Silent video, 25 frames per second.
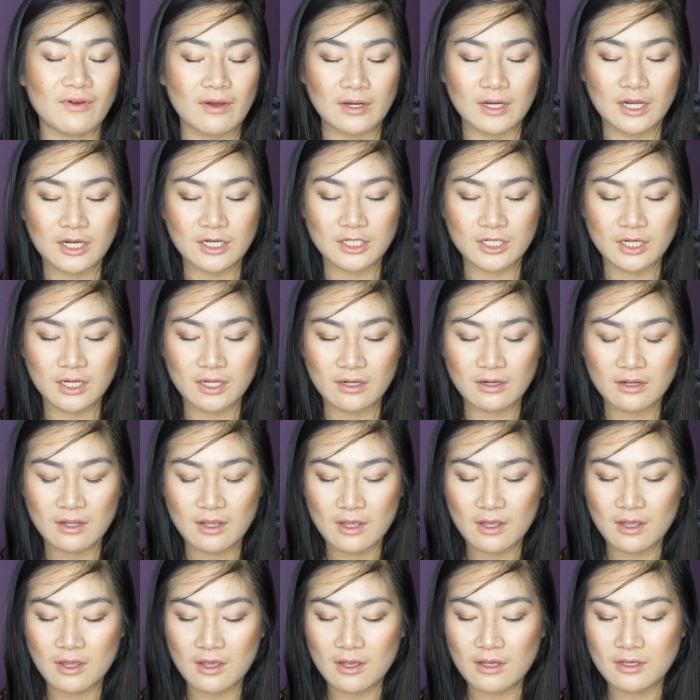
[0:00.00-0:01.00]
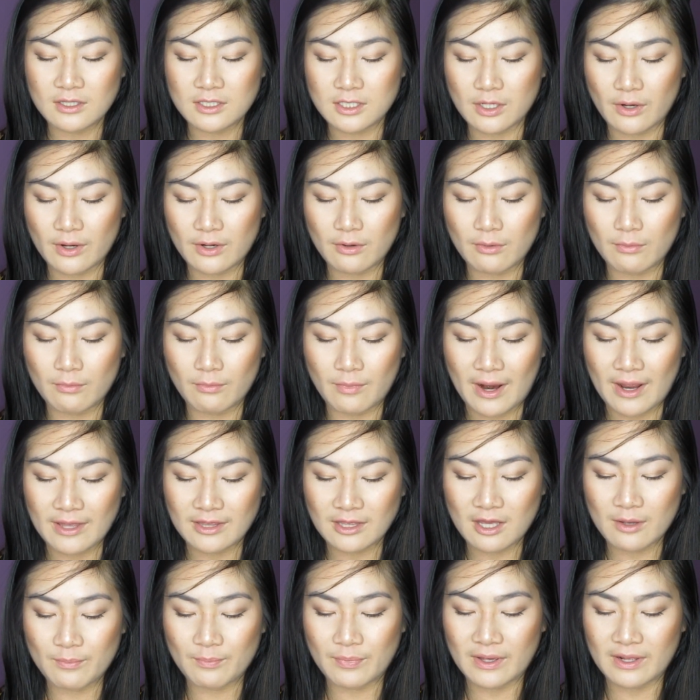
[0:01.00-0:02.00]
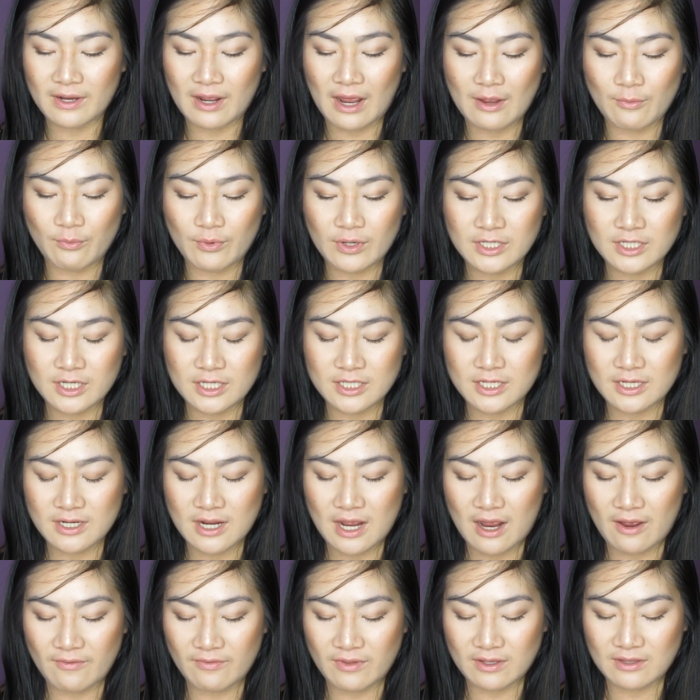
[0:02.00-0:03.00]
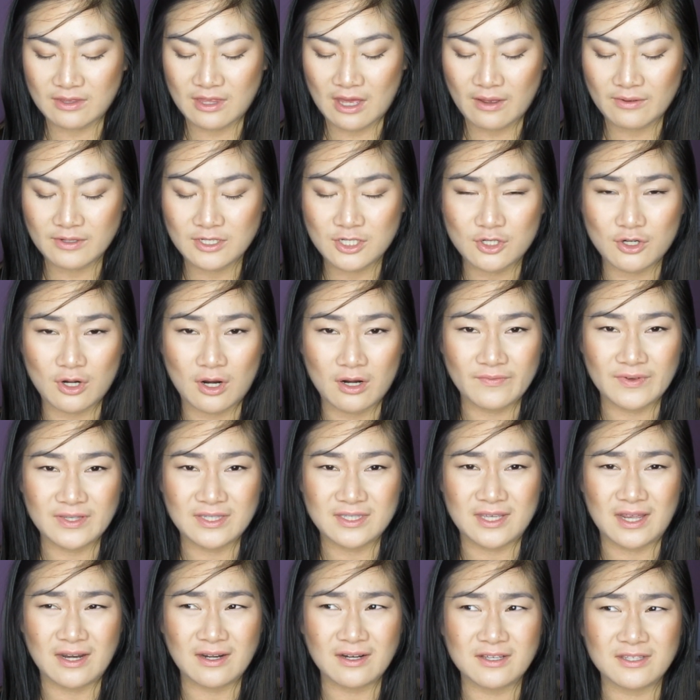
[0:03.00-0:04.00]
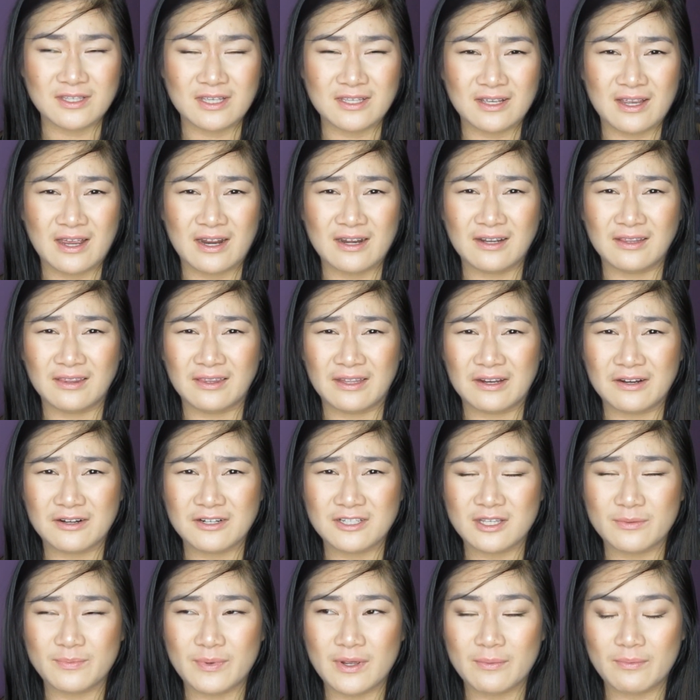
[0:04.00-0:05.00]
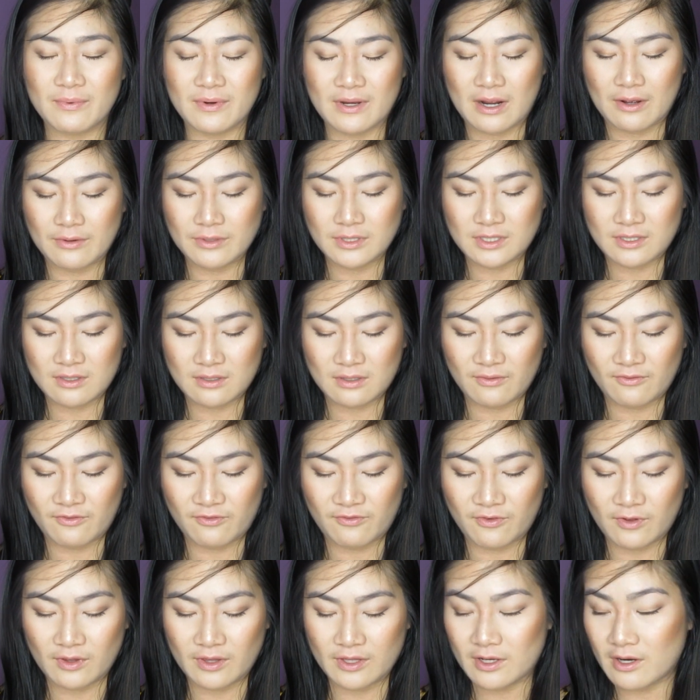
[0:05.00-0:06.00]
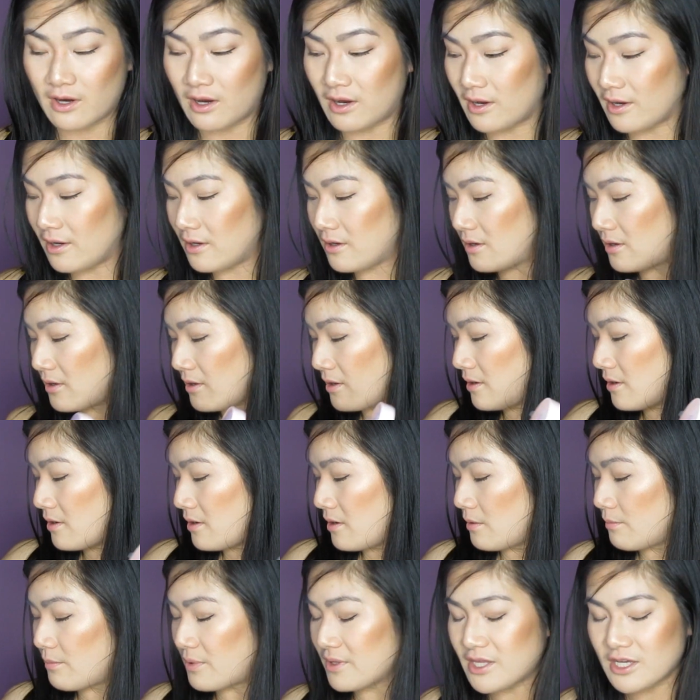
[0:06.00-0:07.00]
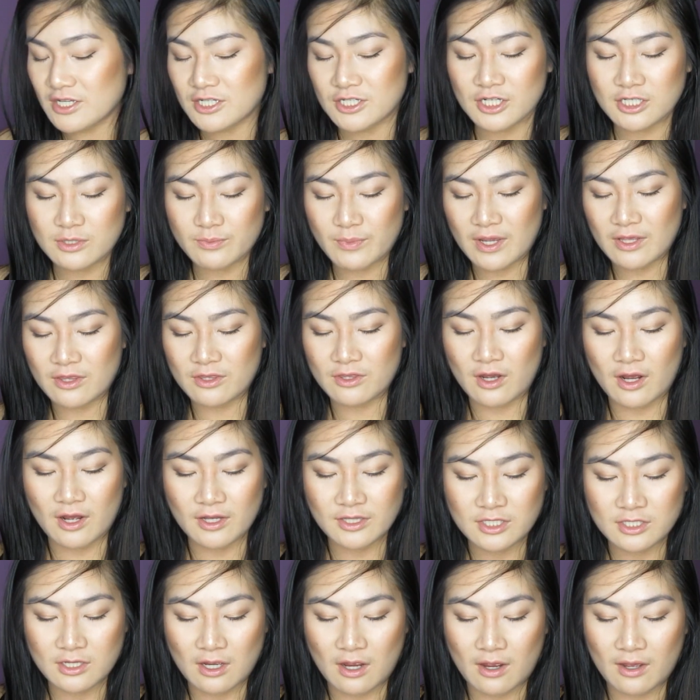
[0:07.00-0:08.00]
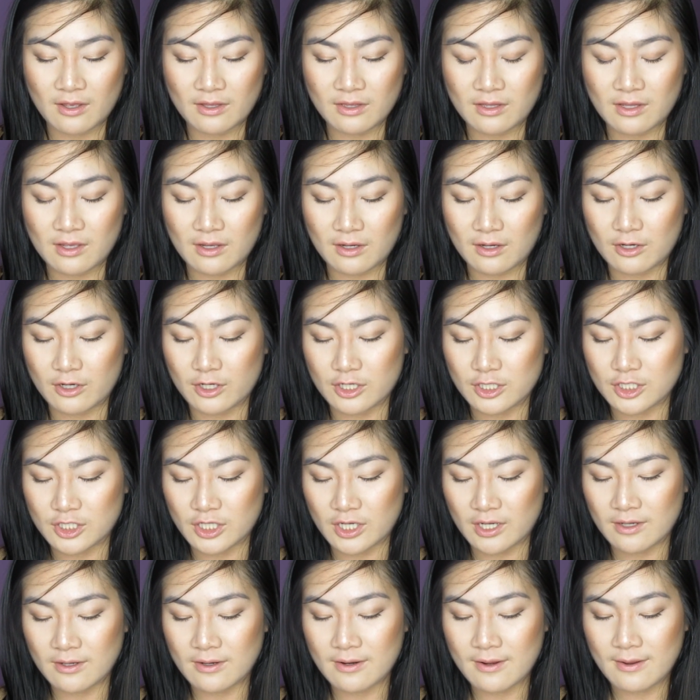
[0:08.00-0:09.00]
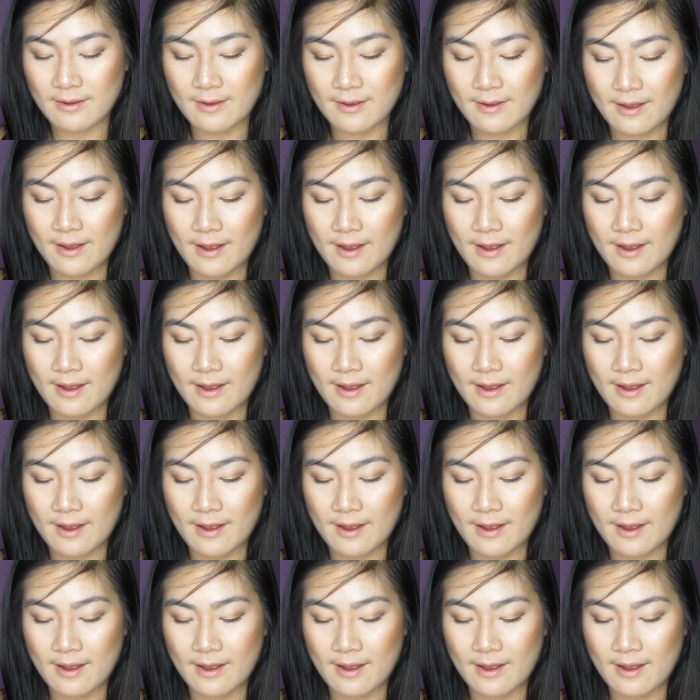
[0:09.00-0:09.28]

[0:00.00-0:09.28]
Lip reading: the foundation, so I don't mind that, but I wish it didn't have like that strong of a scent, because it kind of lingers a bit, but now it's fully gone. But that's just my thoughts on the cushion,